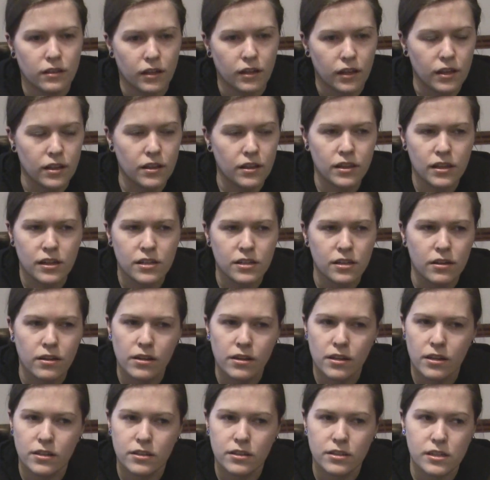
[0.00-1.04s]
I don't think they showed it
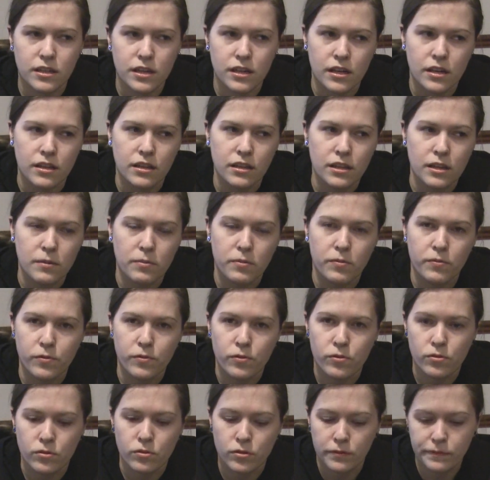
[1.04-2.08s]
last year, the year
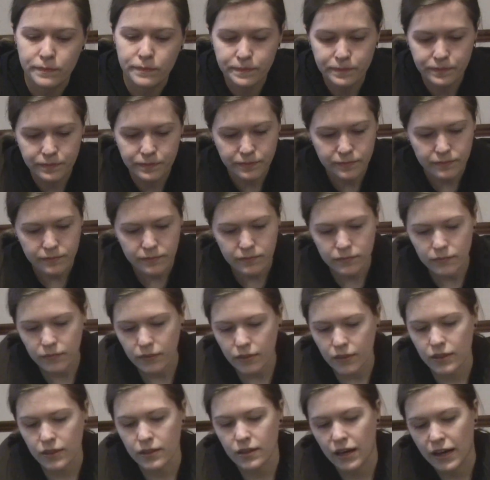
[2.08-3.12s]
before,
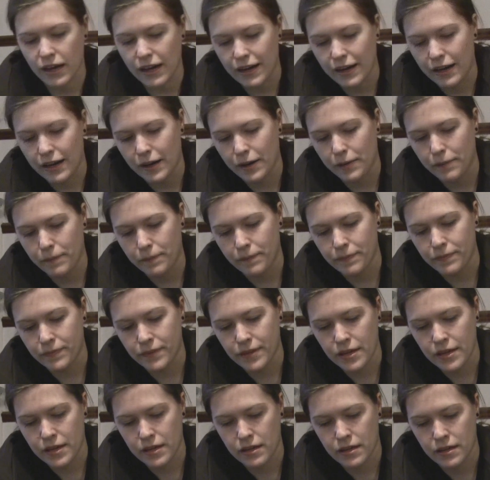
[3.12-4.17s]

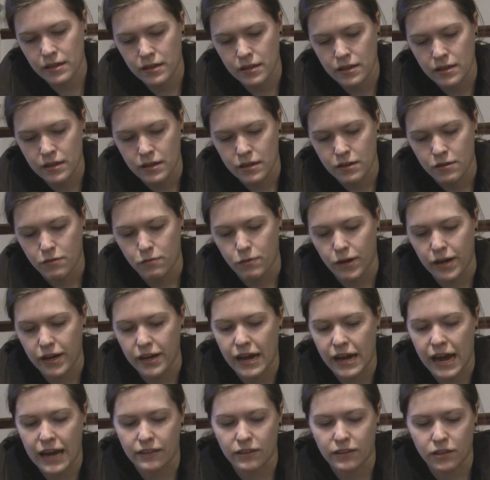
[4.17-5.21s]
where
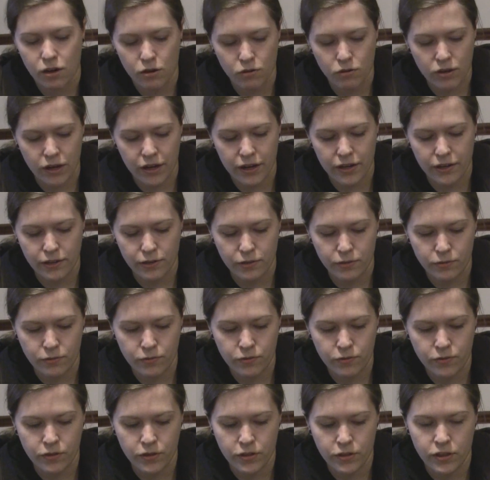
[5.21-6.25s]
it had the whole kind of
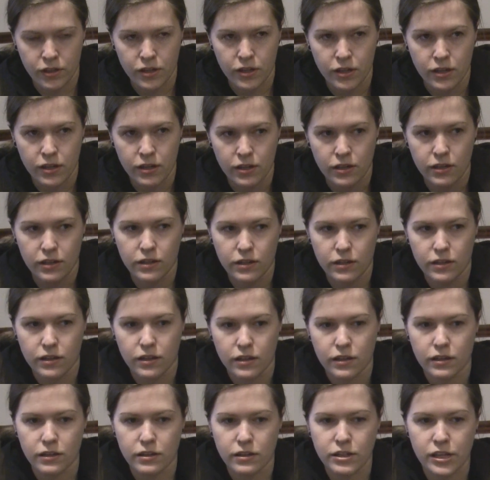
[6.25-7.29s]

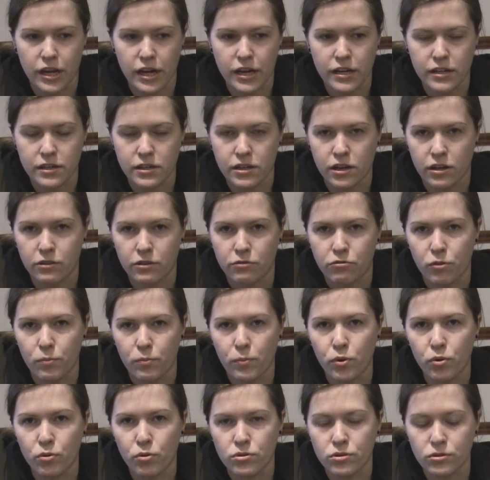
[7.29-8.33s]
change, going through a
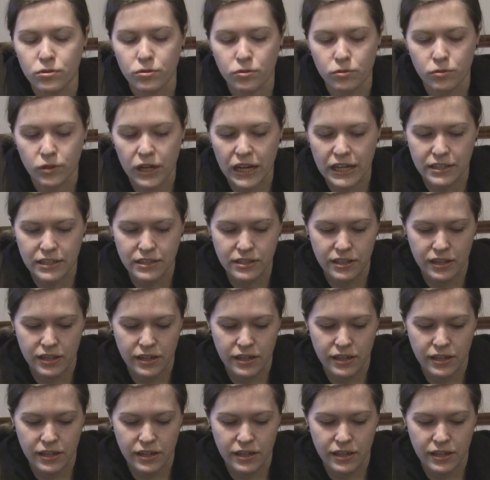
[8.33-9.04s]
portal and